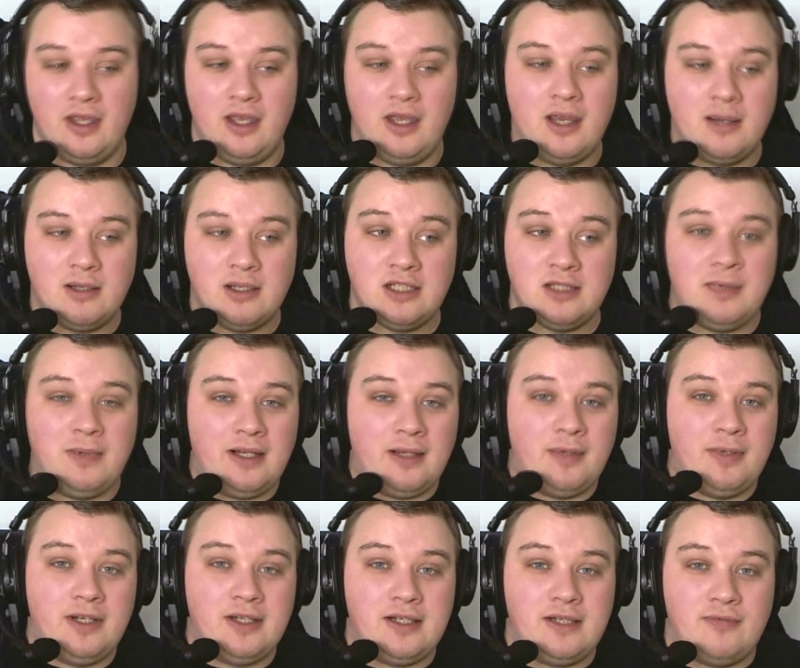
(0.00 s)
I'm going to split it up
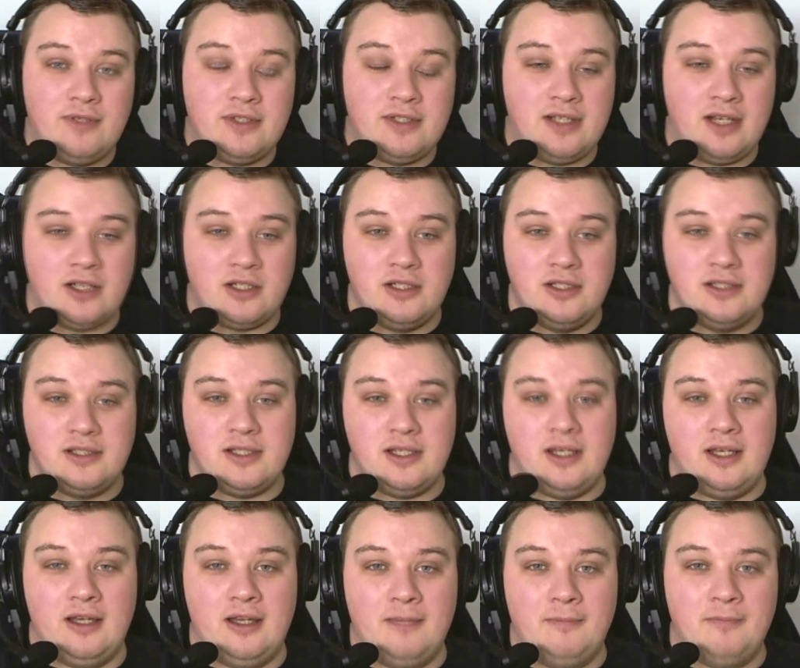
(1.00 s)
into different sections.
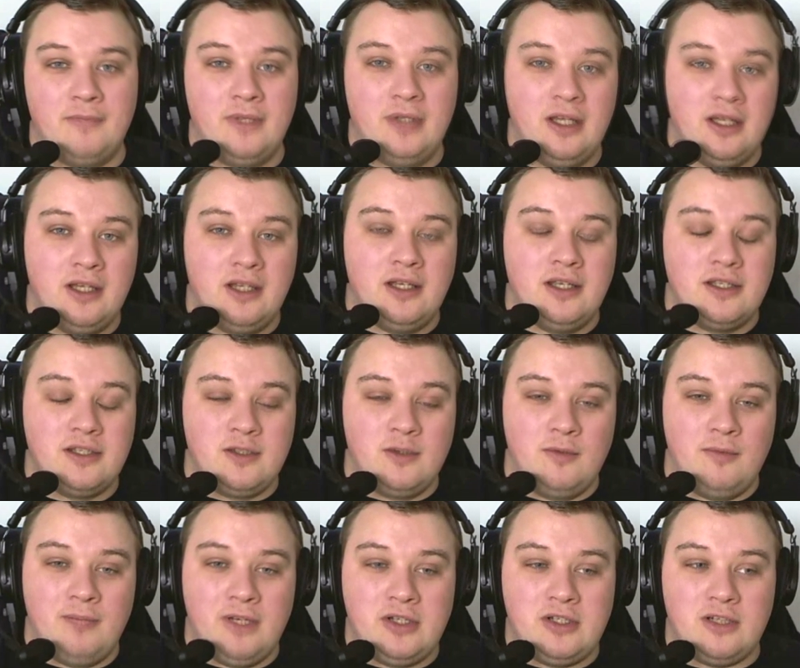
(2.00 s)
So
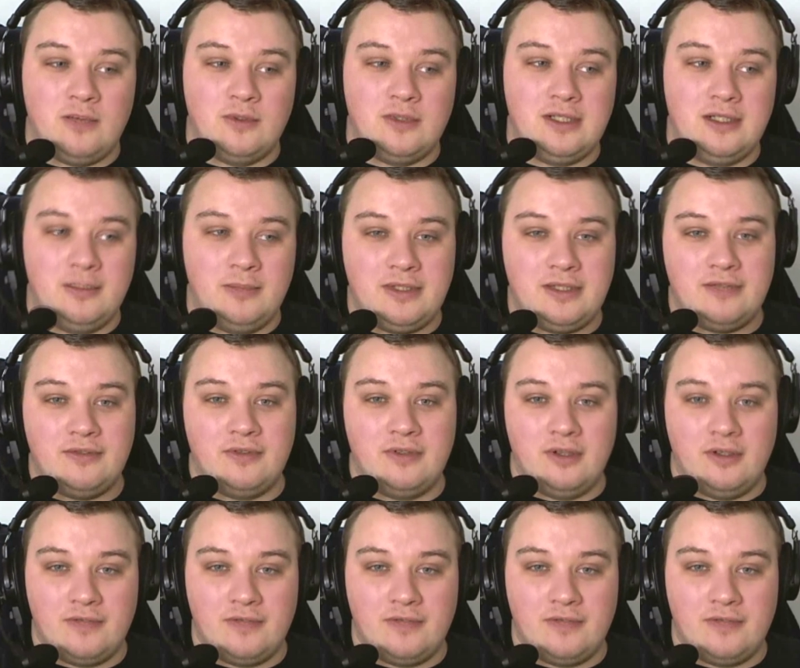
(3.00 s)
with my channel, it's a little bit different.